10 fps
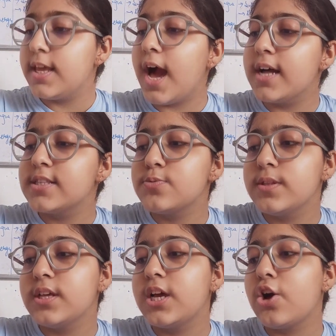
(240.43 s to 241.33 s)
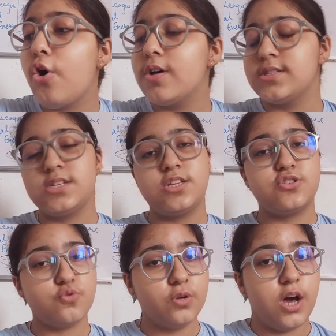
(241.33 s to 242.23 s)
reacts with
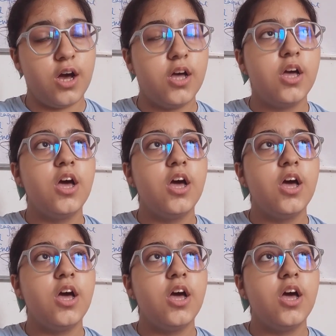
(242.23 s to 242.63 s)
caustic soda?